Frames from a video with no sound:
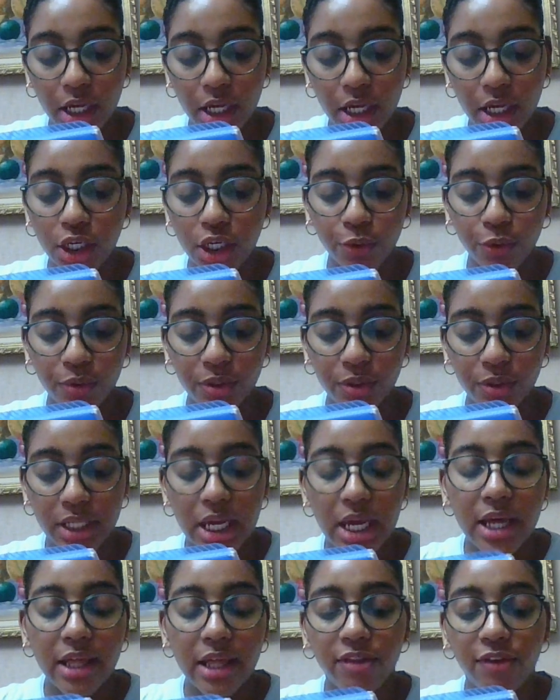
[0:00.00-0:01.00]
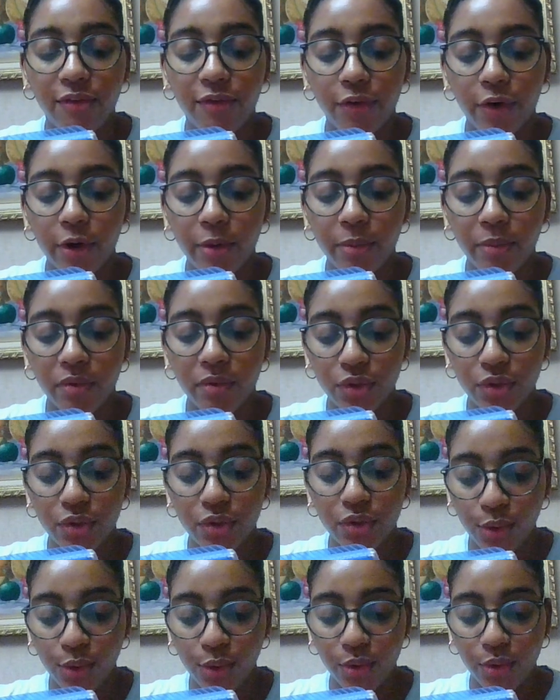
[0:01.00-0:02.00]
Note, the verb
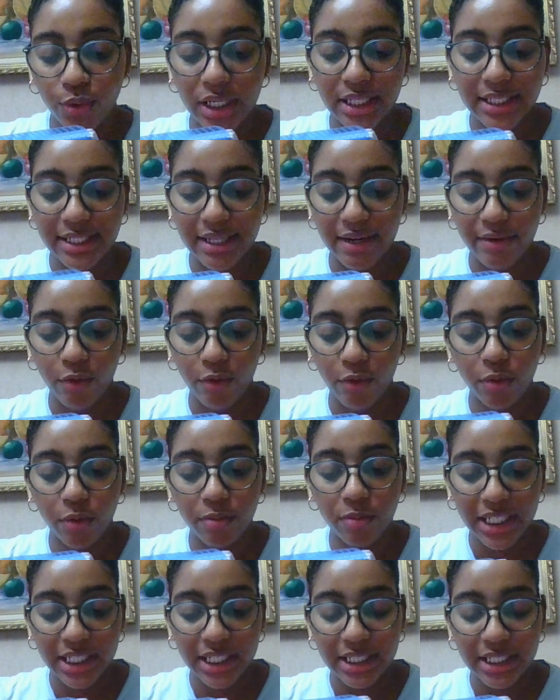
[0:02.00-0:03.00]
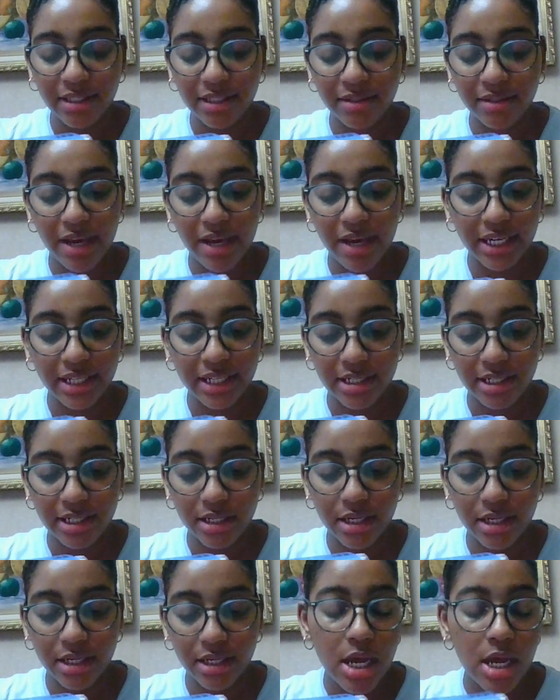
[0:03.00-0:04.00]
reduce has several meanings in
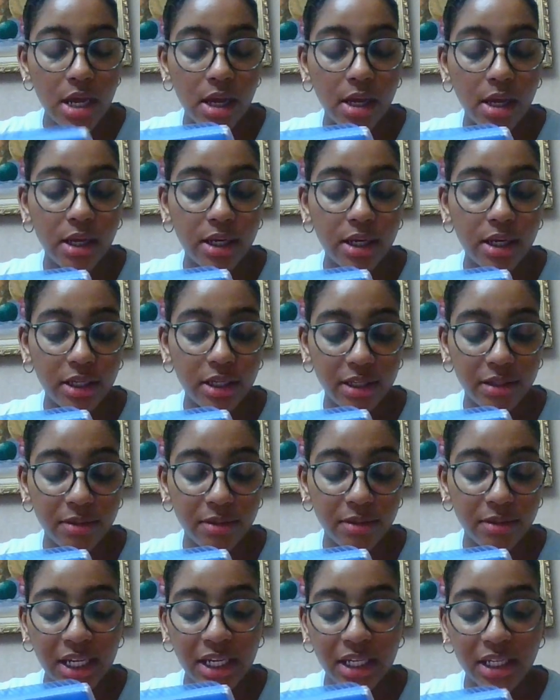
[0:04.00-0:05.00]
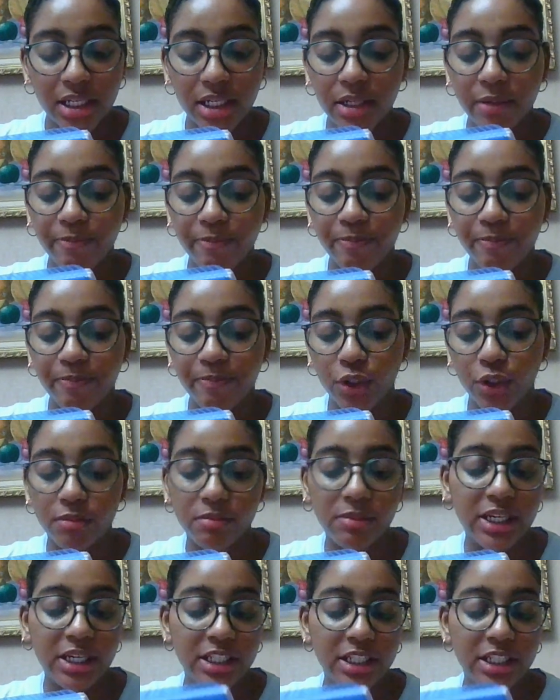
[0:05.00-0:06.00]
medicine. It can mean to
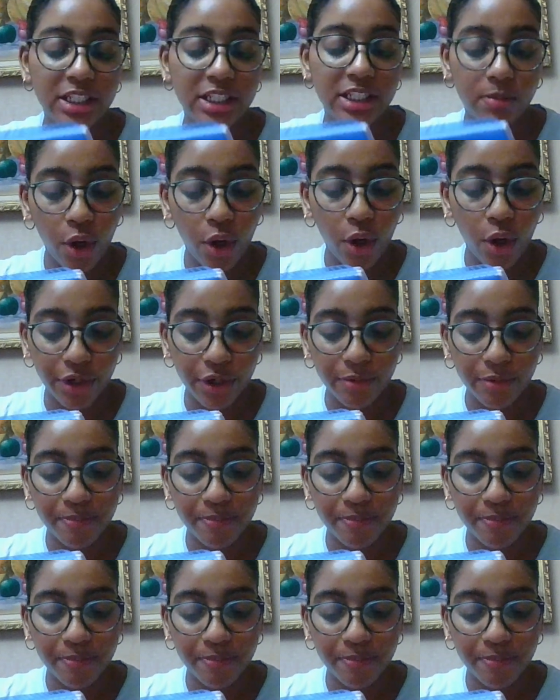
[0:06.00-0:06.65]
make smaller,